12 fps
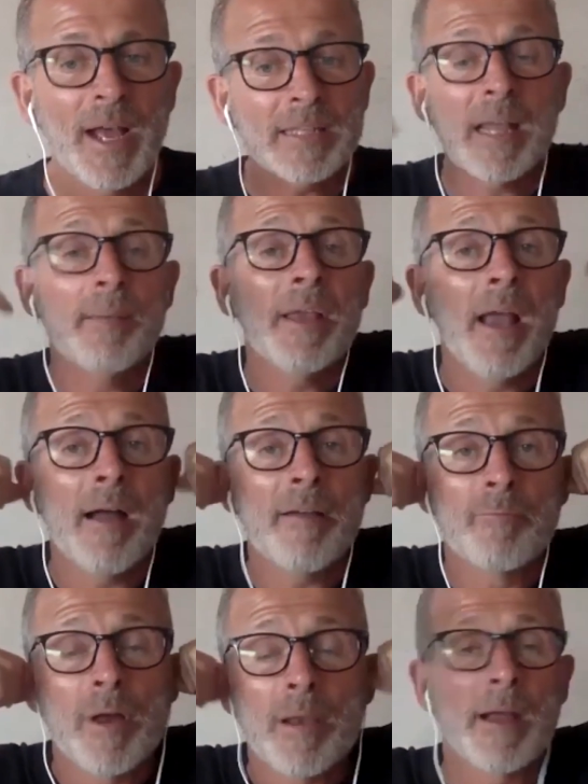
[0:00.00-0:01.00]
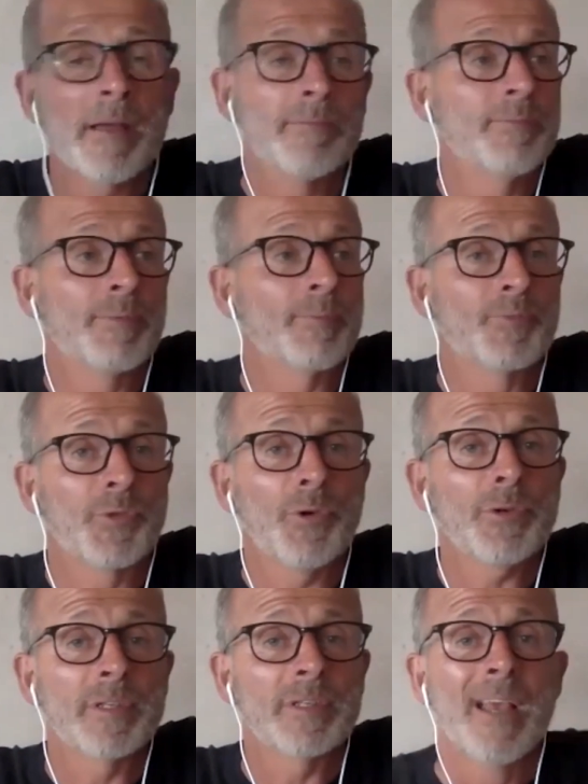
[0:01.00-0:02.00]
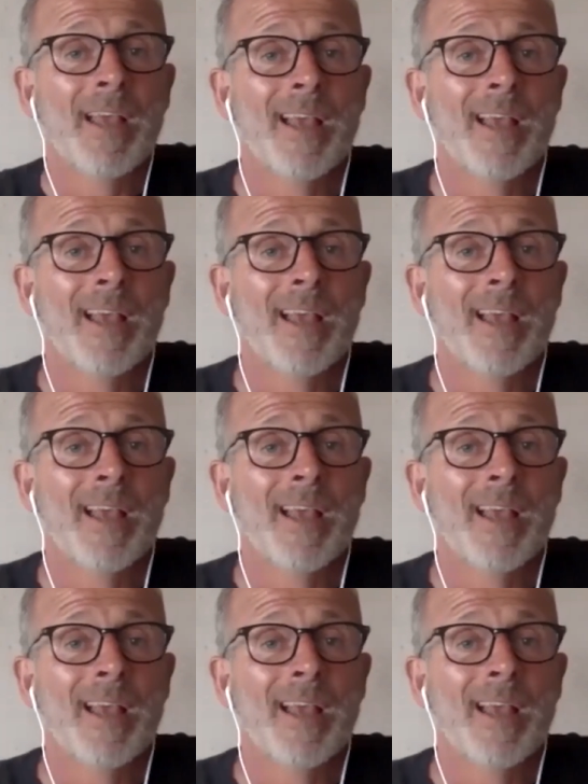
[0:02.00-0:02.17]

Yeah. It's like me. One of my thoughts is,